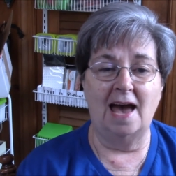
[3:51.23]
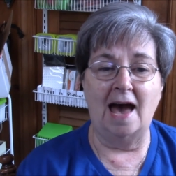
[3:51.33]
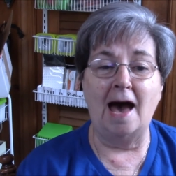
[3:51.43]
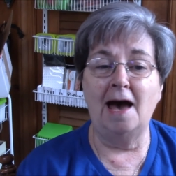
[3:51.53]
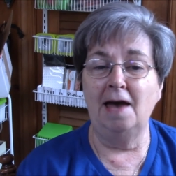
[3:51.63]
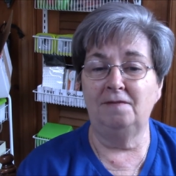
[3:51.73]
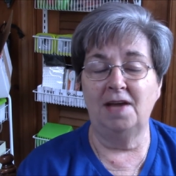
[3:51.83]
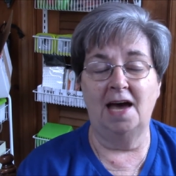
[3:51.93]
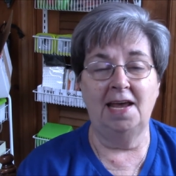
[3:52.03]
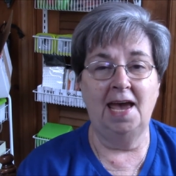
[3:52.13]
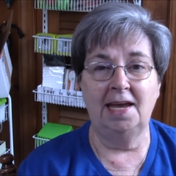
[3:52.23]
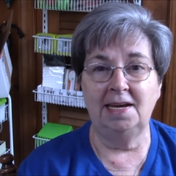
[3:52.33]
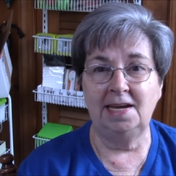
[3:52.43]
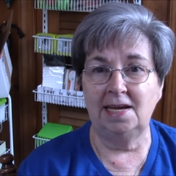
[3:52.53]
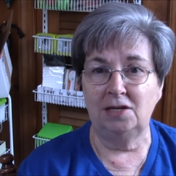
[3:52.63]
I have not had
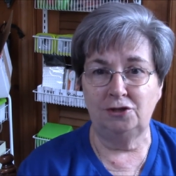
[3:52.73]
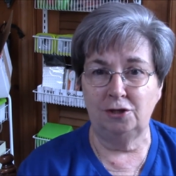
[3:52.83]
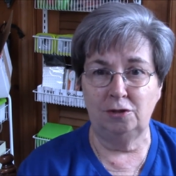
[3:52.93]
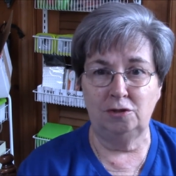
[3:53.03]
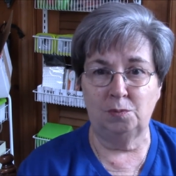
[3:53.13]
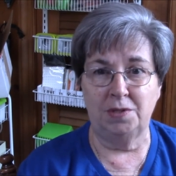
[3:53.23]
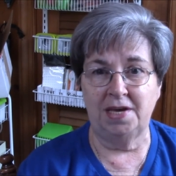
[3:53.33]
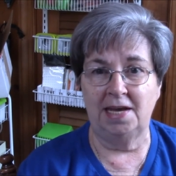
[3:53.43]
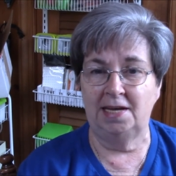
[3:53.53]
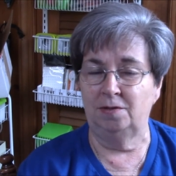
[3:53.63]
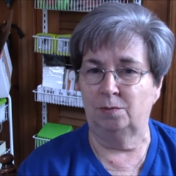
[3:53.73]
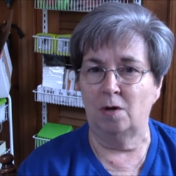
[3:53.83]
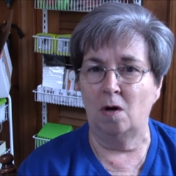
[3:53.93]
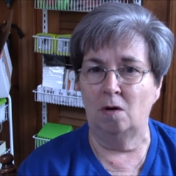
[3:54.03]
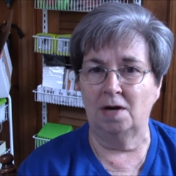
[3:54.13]
any issues with getting the
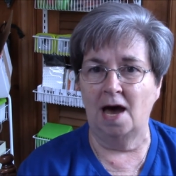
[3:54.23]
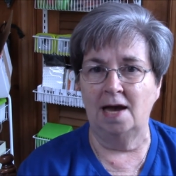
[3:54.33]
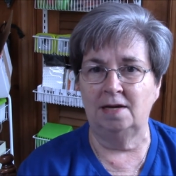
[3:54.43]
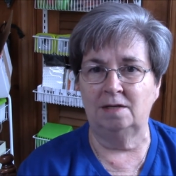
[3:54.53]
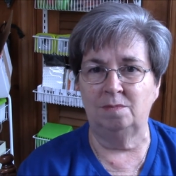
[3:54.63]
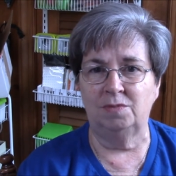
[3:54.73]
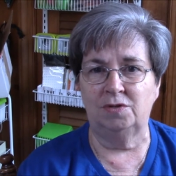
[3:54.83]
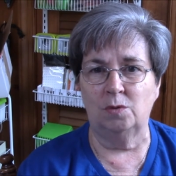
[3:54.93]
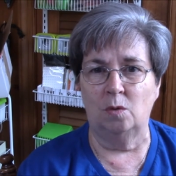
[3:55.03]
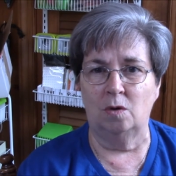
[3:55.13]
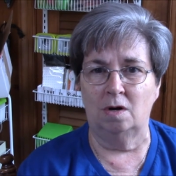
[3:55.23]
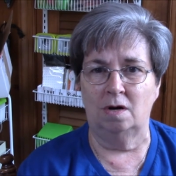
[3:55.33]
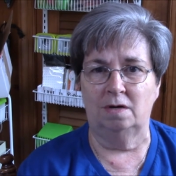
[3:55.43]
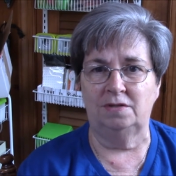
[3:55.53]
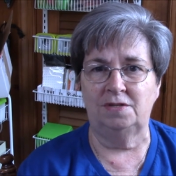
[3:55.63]
wrong items
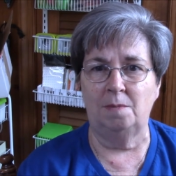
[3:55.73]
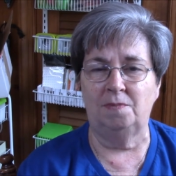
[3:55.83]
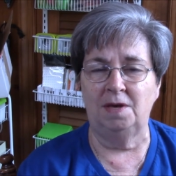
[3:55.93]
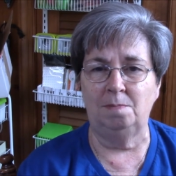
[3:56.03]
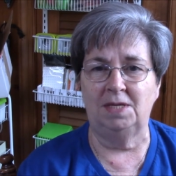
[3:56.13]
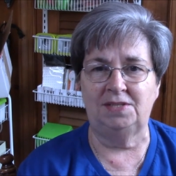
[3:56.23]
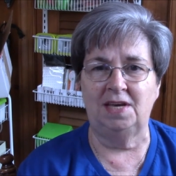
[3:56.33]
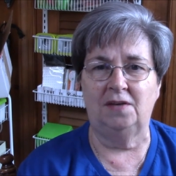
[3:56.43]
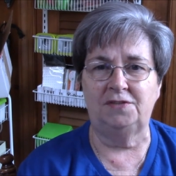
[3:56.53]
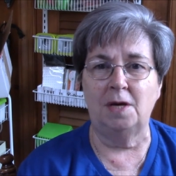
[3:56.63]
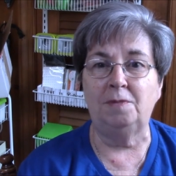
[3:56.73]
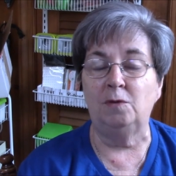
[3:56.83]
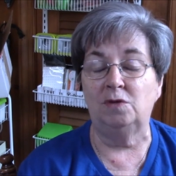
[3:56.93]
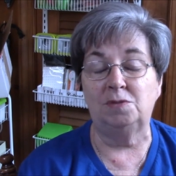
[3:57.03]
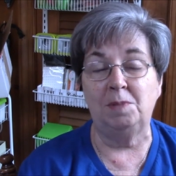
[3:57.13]
or something missing. If something
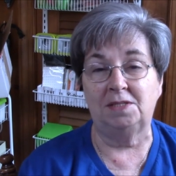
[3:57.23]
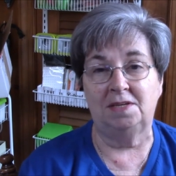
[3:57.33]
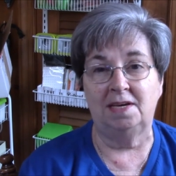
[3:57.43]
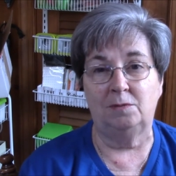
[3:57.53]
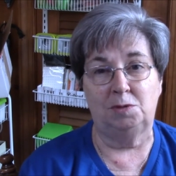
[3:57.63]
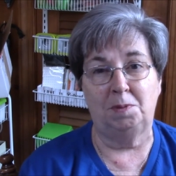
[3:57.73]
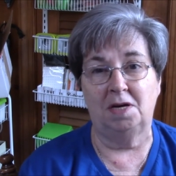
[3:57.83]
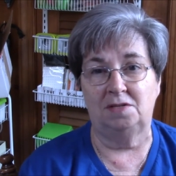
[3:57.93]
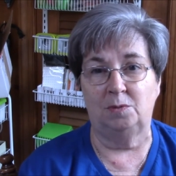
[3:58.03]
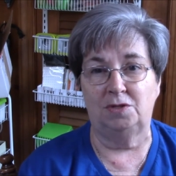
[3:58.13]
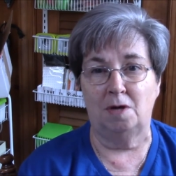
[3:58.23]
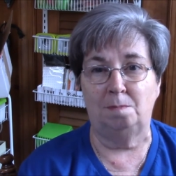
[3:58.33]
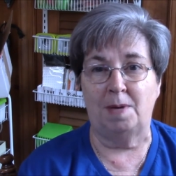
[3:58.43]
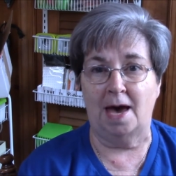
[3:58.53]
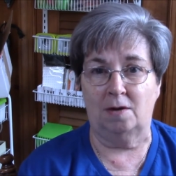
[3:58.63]
was missing, it was because it was on
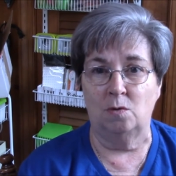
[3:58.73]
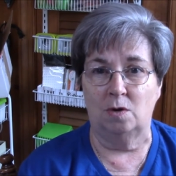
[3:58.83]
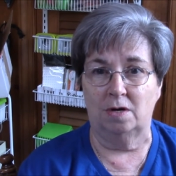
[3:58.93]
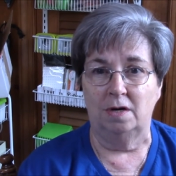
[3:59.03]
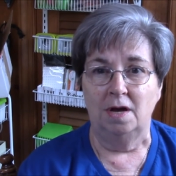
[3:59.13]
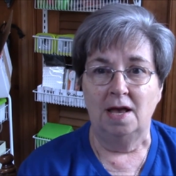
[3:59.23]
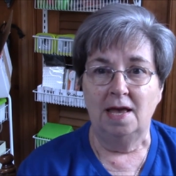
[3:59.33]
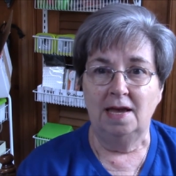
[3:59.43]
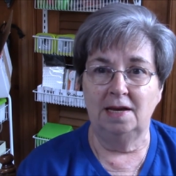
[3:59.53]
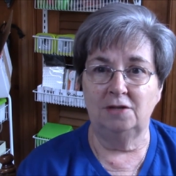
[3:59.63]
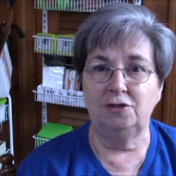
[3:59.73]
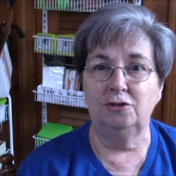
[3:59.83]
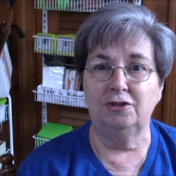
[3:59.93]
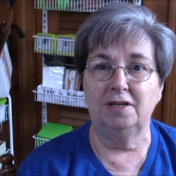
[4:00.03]
back order. And there's usually a